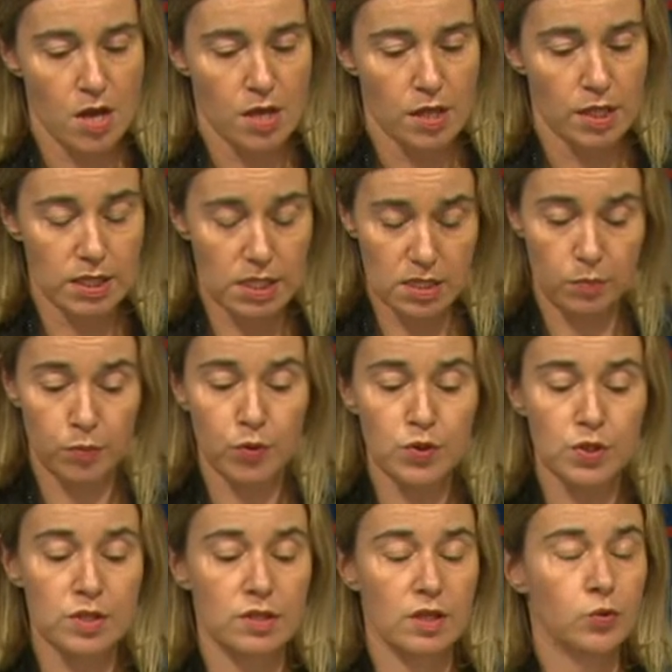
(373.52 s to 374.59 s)
This is a
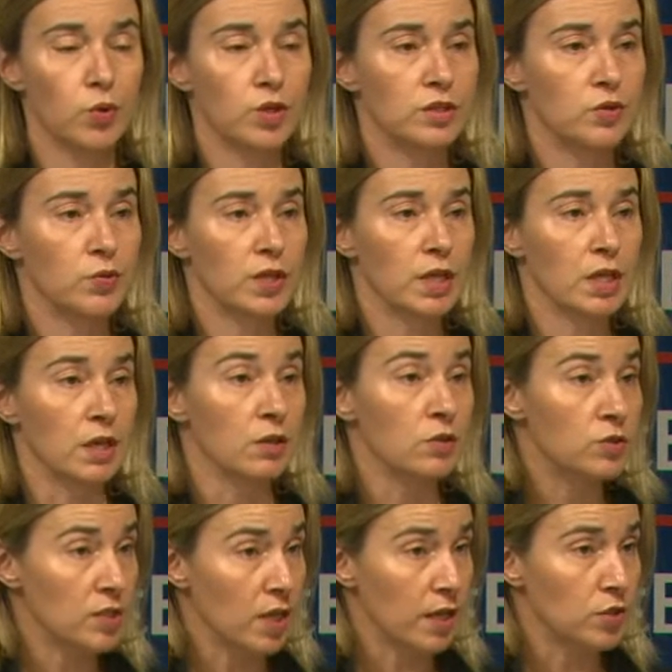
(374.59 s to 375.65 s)
process that we are doing
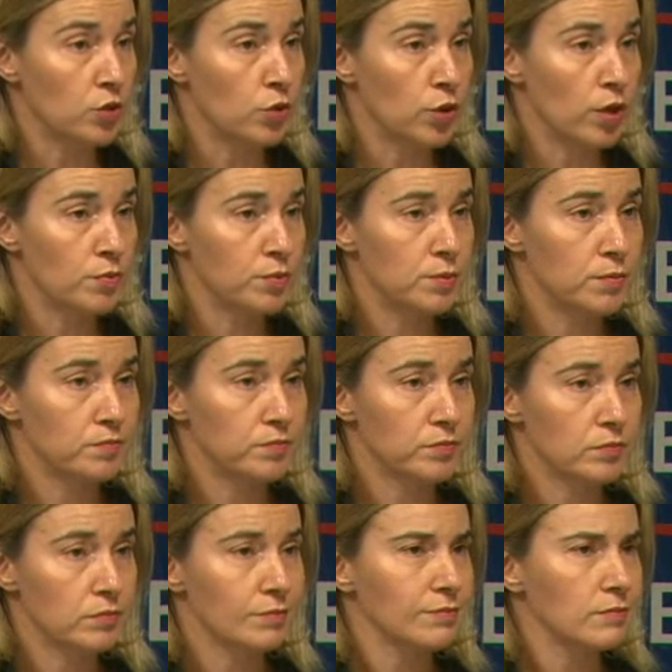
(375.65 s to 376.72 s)
inside Europe,
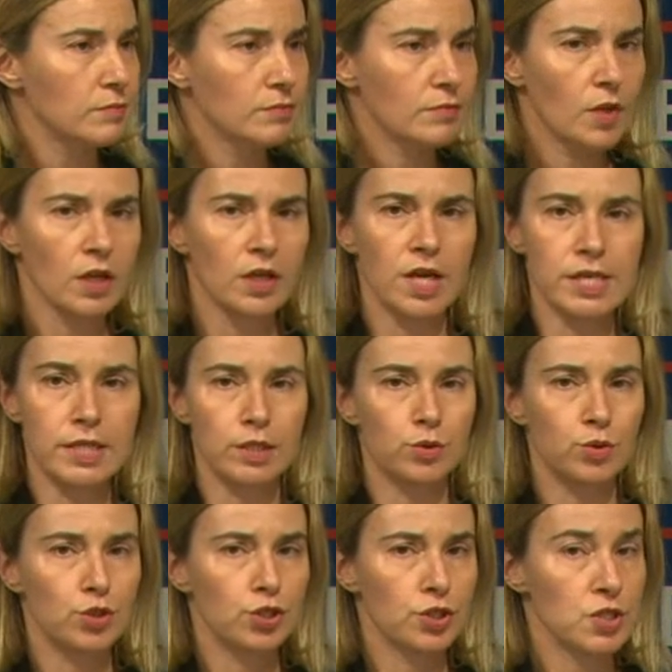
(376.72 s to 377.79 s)

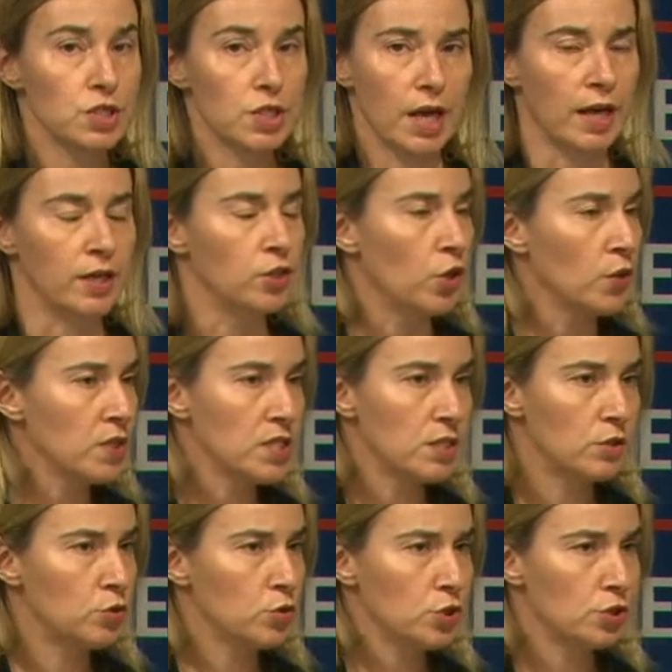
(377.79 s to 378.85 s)
institutions and
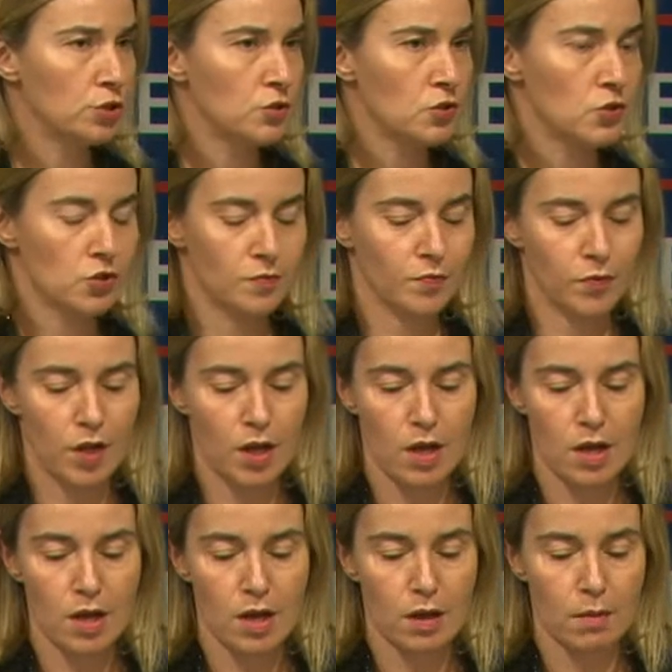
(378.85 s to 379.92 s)
non-institutions,
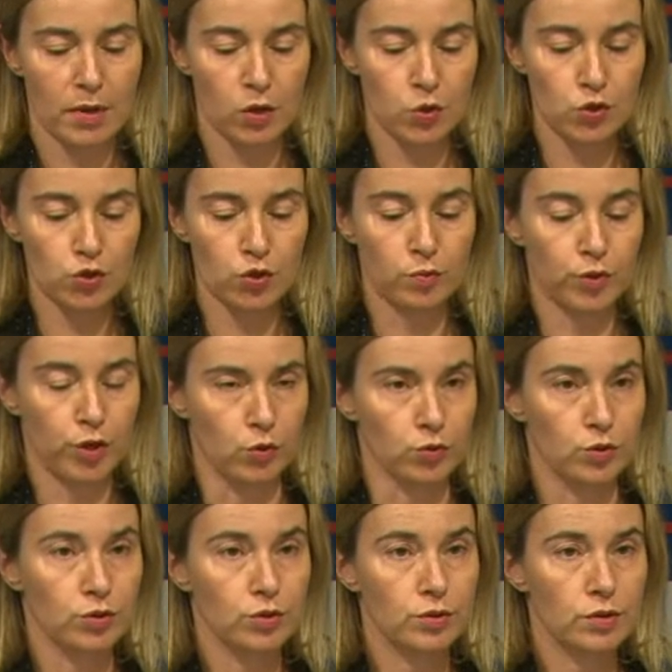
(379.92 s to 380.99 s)
but also abroad.
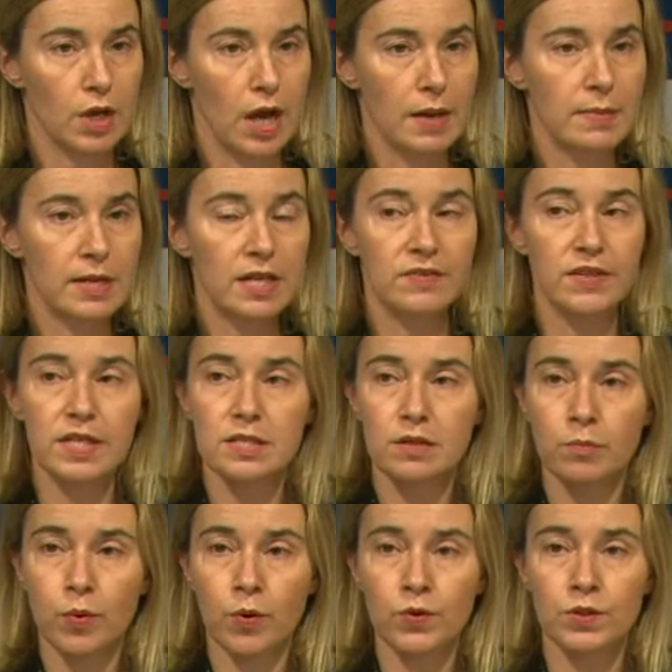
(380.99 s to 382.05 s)
I believe it is
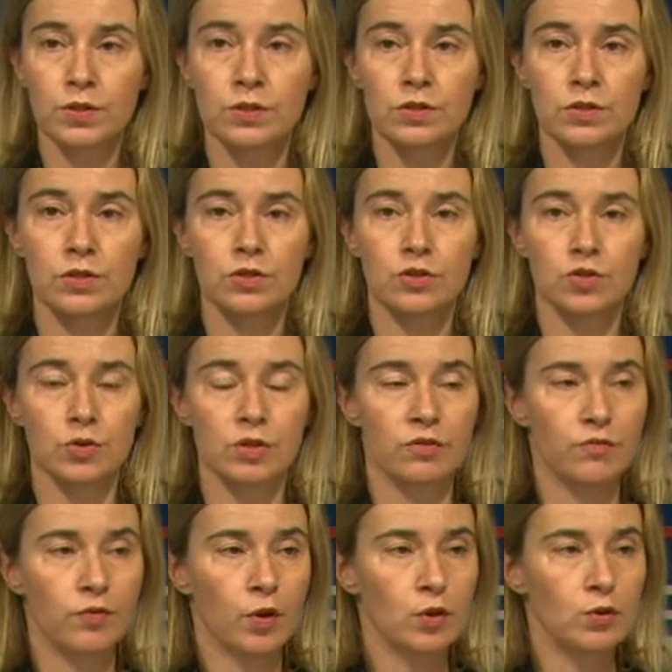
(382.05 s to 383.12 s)
important to
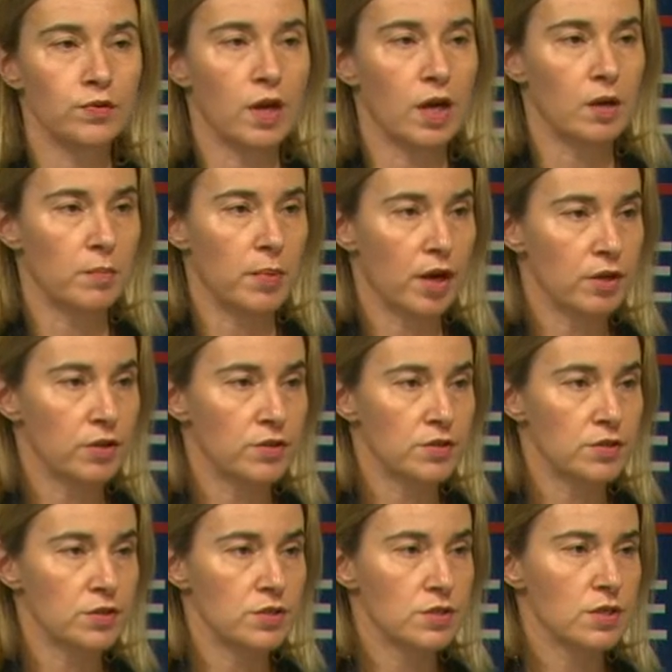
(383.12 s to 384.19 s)
involve our
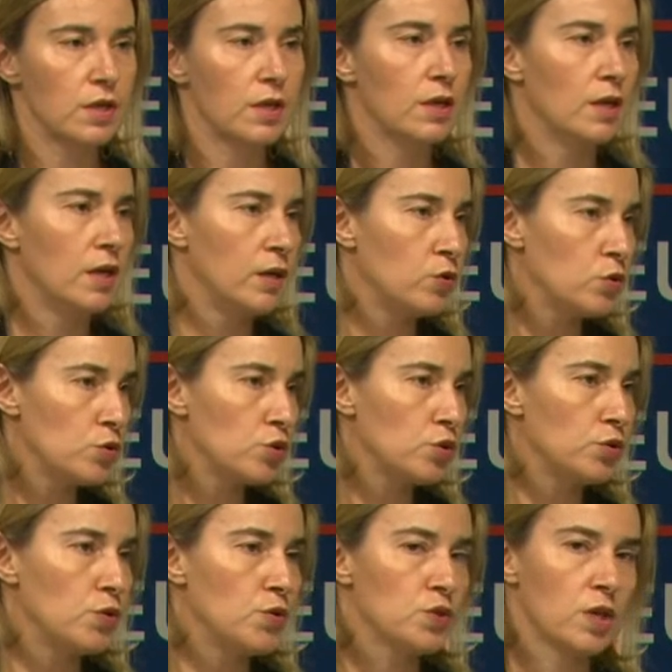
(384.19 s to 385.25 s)
partners and also
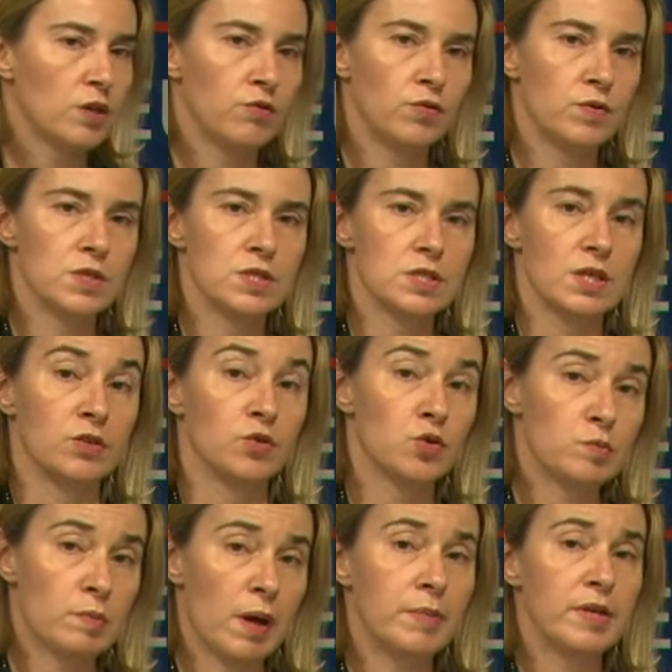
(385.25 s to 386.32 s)
those countries and those
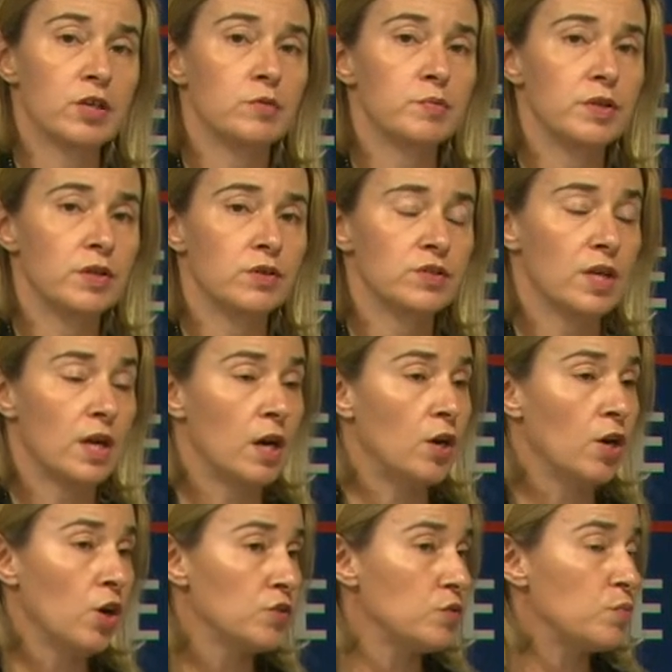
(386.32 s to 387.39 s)
public opinions that are
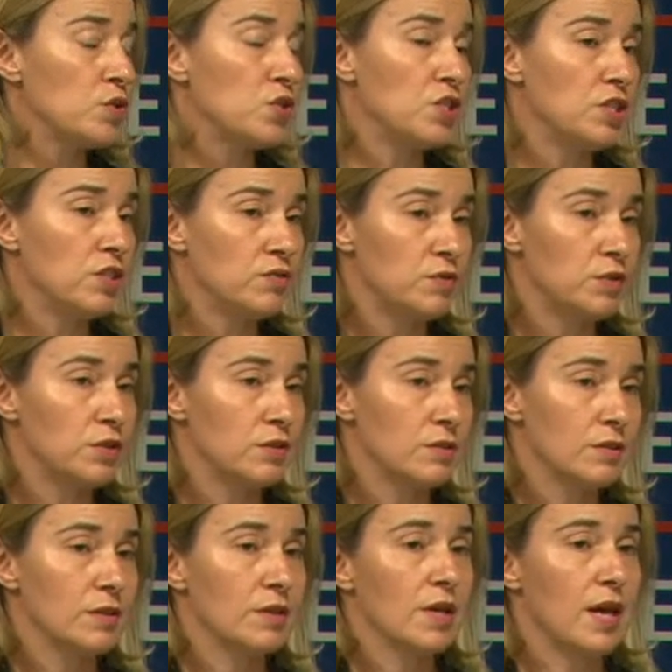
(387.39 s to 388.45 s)
not perceived
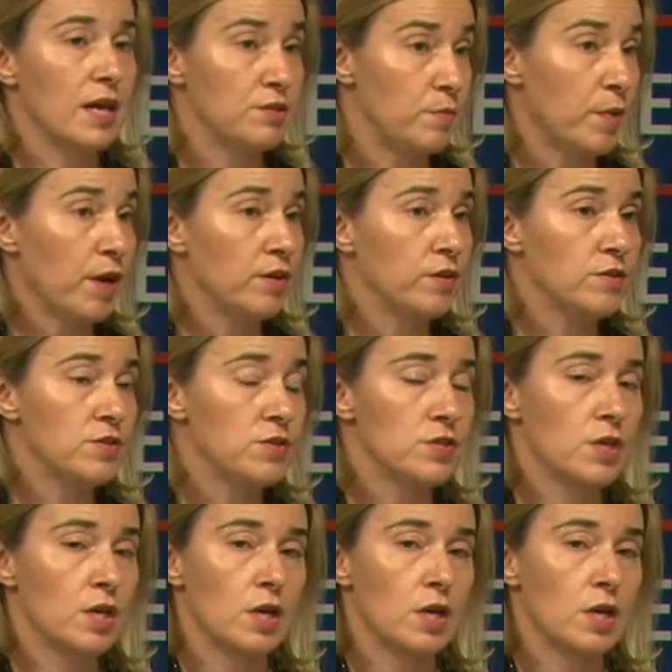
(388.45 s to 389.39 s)
as partners,